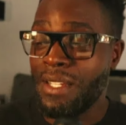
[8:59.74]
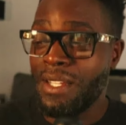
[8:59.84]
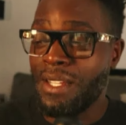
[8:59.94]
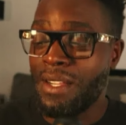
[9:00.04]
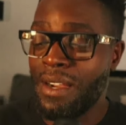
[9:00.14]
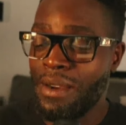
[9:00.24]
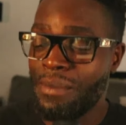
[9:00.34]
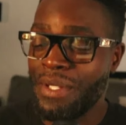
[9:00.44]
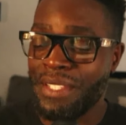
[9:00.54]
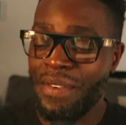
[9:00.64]

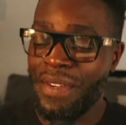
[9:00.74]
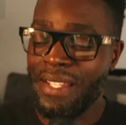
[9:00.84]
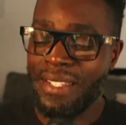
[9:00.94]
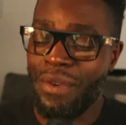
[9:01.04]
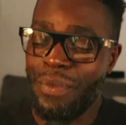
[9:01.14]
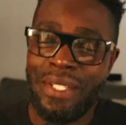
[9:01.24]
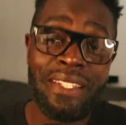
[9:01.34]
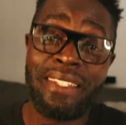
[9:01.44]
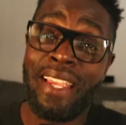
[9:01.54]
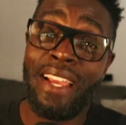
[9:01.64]
Let's leave it as, like, when
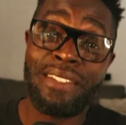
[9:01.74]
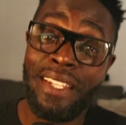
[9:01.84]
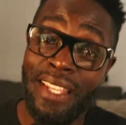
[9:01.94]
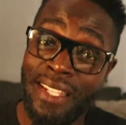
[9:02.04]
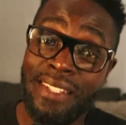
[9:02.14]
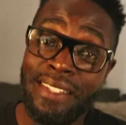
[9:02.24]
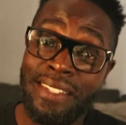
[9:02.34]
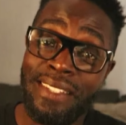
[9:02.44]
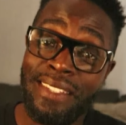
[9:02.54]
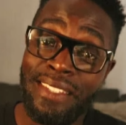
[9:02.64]
disaster hits.
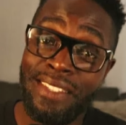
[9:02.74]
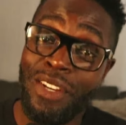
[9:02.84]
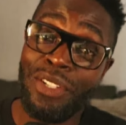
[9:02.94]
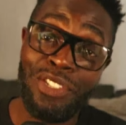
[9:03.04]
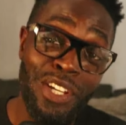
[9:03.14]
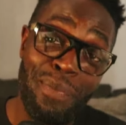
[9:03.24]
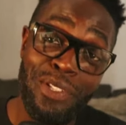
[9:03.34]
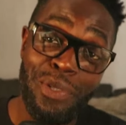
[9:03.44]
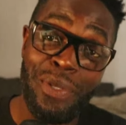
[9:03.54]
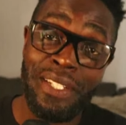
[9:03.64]
Let's go. Let's jump
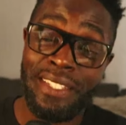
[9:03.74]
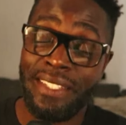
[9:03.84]
into it.